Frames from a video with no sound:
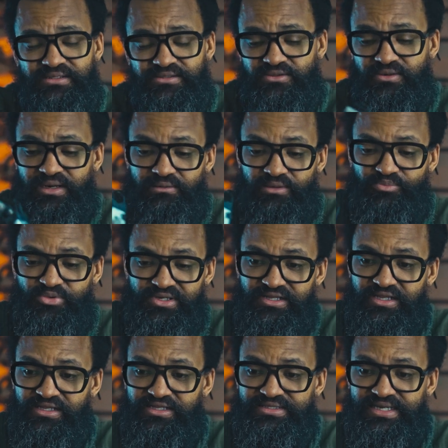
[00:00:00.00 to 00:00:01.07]
So I will put it
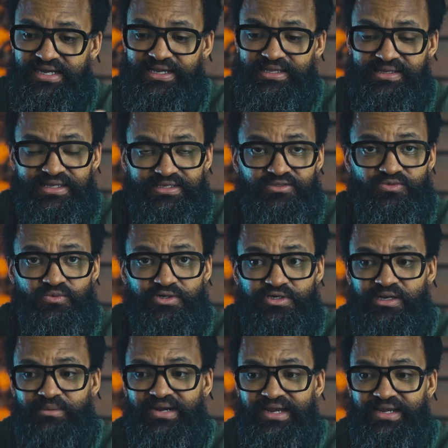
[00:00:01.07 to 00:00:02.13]
on the side next to where
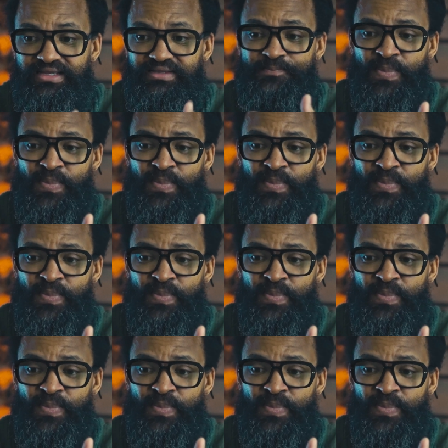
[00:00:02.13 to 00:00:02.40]
am I.